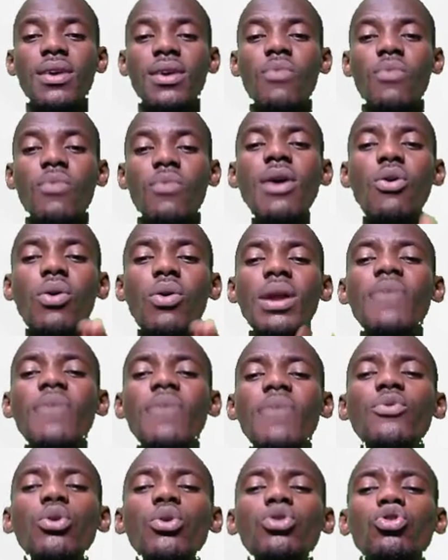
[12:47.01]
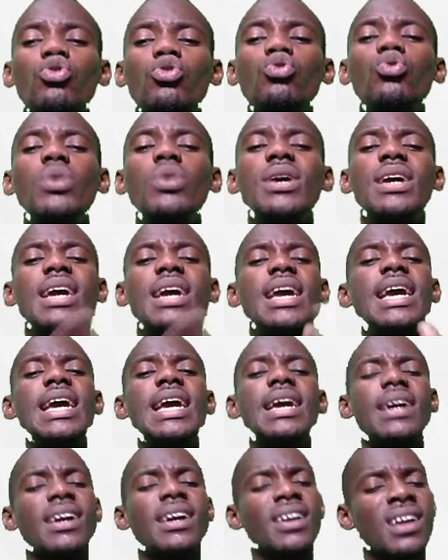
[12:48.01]
When current flows through
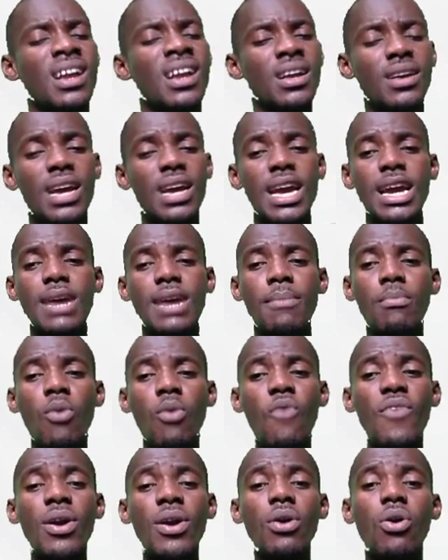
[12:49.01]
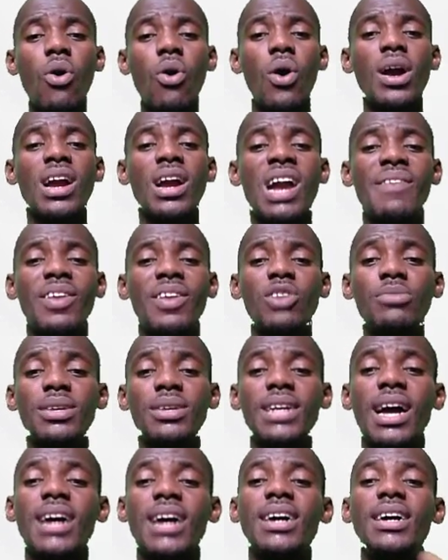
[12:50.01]
a moving coil
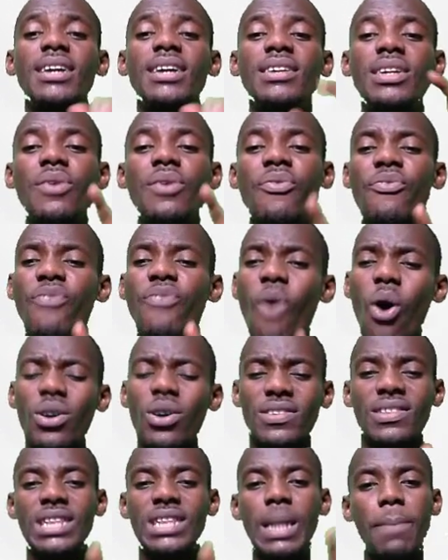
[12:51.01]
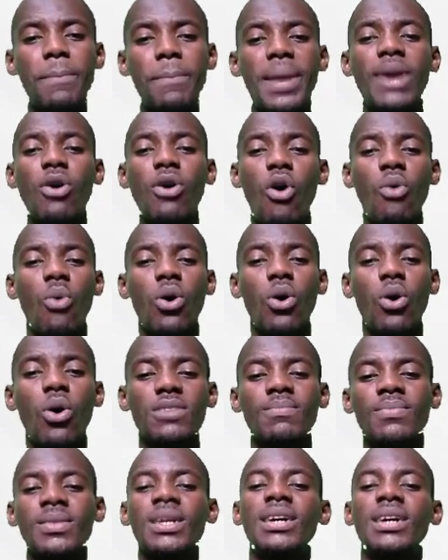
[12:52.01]
galvanometer, the force depends on what?
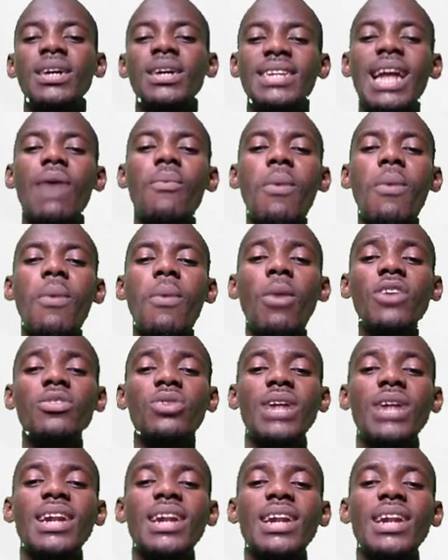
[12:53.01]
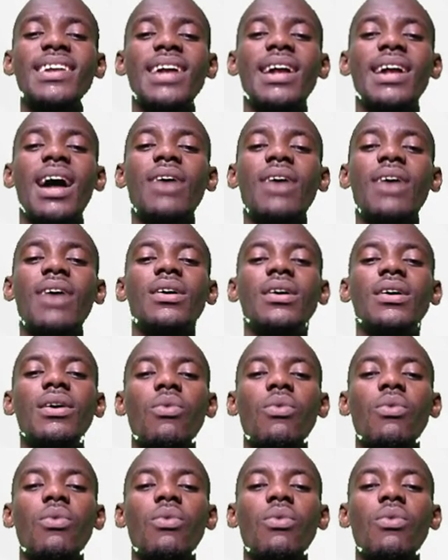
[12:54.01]
Now, we must know that. Let's check it out.